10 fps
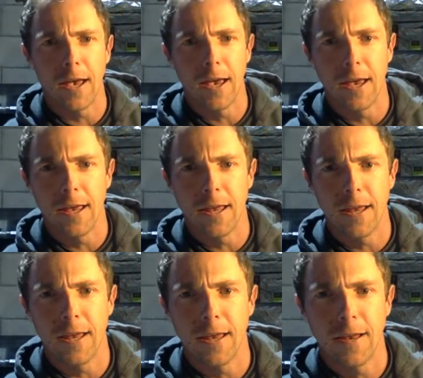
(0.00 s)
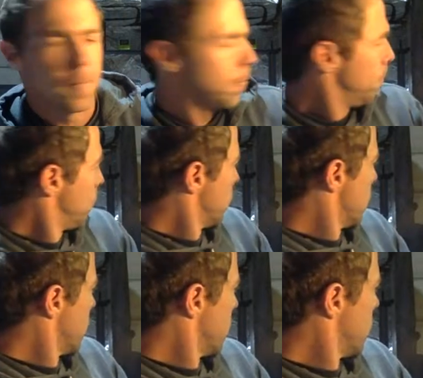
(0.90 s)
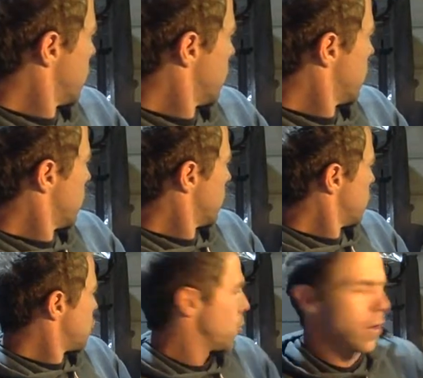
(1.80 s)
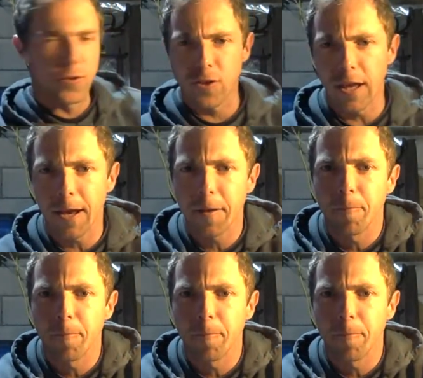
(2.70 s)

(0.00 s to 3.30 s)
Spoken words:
and he's doing his thing.